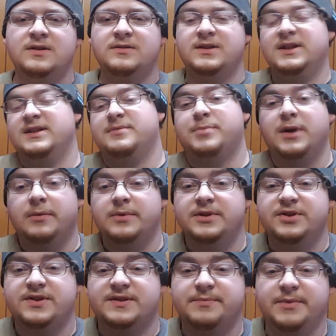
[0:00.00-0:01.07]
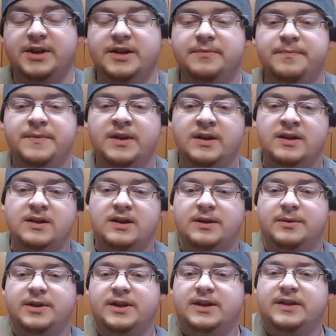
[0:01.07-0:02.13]
That's probably just me. I
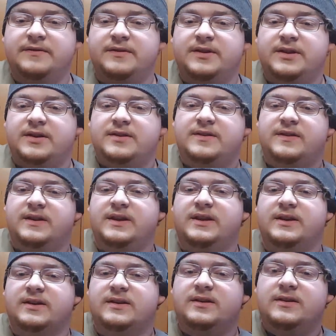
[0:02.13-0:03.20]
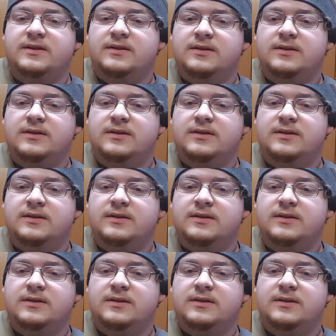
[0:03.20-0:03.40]
mean, I even cut the uh,